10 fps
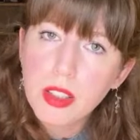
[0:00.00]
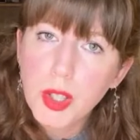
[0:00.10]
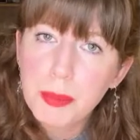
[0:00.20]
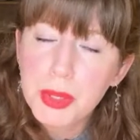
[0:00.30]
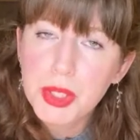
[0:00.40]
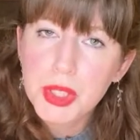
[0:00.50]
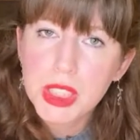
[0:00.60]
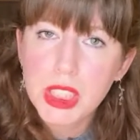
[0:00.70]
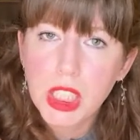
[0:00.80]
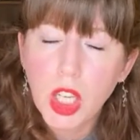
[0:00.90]

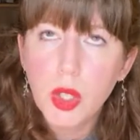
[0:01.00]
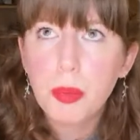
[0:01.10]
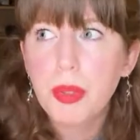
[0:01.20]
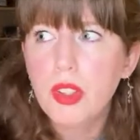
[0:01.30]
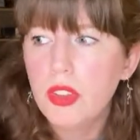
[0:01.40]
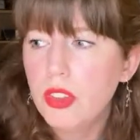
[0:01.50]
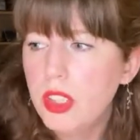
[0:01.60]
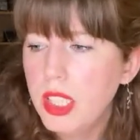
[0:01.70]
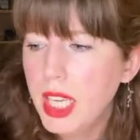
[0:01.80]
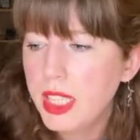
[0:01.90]
opportunity that opens
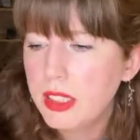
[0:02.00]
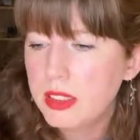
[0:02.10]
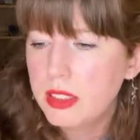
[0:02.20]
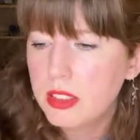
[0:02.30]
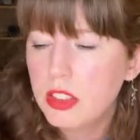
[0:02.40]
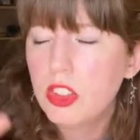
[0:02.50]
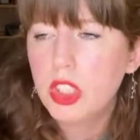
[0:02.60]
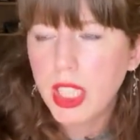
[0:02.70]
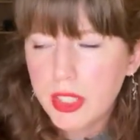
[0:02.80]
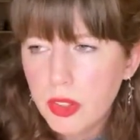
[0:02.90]
next
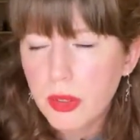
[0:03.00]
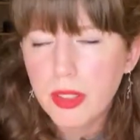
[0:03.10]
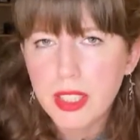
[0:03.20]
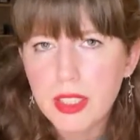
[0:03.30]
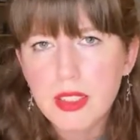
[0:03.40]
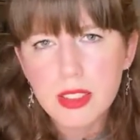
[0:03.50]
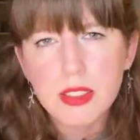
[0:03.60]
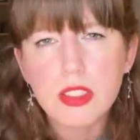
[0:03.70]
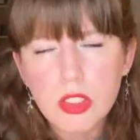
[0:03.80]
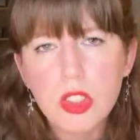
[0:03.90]
January
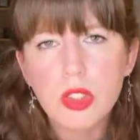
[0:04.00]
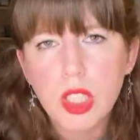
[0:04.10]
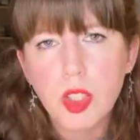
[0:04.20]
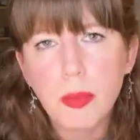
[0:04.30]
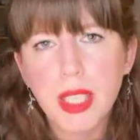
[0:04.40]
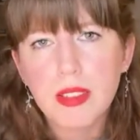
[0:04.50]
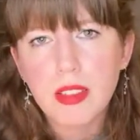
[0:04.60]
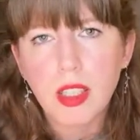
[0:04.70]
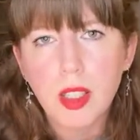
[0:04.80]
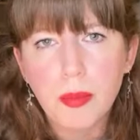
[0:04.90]
is usually the best
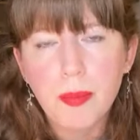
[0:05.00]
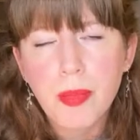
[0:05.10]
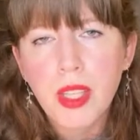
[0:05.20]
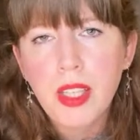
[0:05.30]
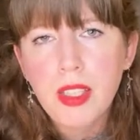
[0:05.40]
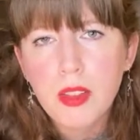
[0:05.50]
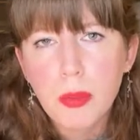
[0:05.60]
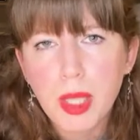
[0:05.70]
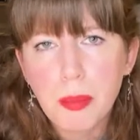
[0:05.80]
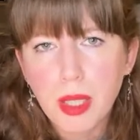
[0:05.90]
time to
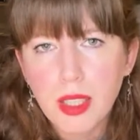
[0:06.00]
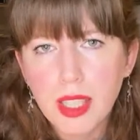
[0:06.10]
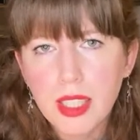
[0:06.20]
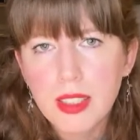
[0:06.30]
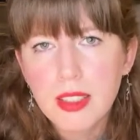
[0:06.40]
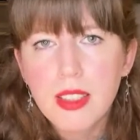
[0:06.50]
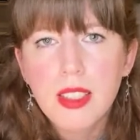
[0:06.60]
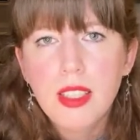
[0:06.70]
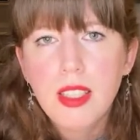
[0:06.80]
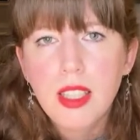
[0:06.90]
be applying.
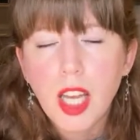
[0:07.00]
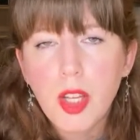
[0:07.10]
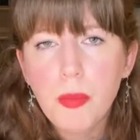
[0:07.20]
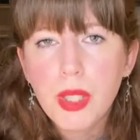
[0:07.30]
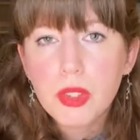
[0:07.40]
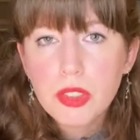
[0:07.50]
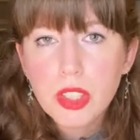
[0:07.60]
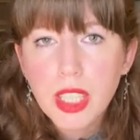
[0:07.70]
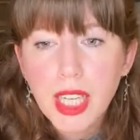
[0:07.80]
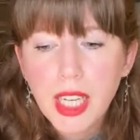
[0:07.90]
We
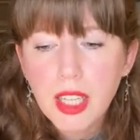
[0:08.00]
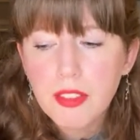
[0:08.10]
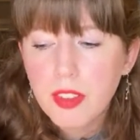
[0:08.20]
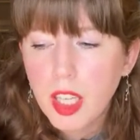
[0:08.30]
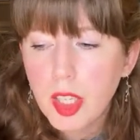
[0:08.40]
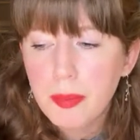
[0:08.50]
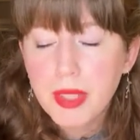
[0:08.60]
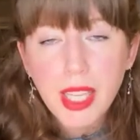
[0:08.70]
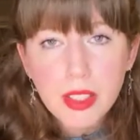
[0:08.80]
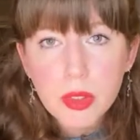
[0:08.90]
also have
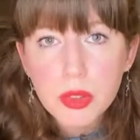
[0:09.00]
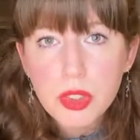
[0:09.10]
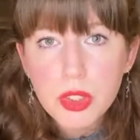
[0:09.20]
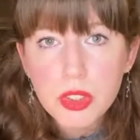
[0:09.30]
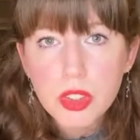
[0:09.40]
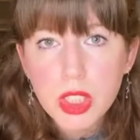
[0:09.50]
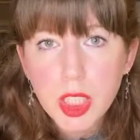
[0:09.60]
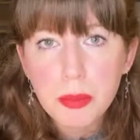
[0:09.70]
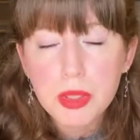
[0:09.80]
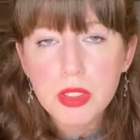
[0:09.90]
technical
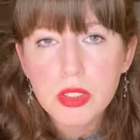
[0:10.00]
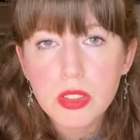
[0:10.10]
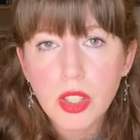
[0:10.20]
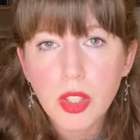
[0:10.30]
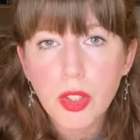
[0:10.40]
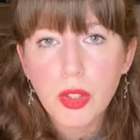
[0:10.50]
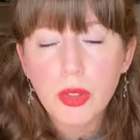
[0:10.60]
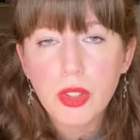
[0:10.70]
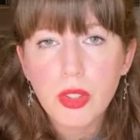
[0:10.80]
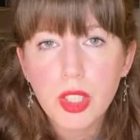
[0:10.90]
studentships, so
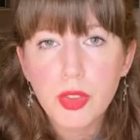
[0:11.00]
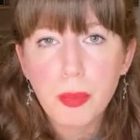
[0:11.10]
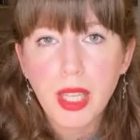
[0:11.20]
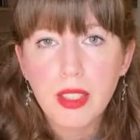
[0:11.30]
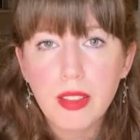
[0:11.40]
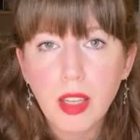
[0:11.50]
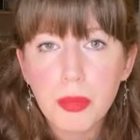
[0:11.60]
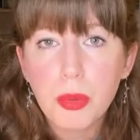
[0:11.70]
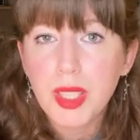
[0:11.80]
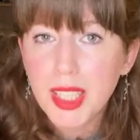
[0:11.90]
you can spend up
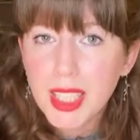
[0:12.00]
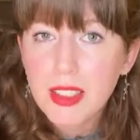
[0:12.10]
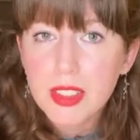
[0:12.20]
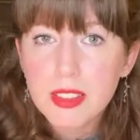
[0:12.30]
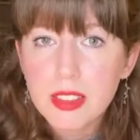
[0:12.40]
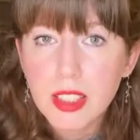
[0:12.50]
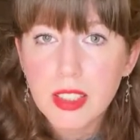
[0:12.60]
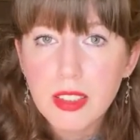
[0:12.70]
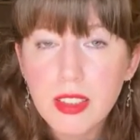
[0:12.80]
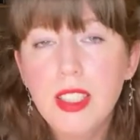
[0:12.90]
to a year at CERN.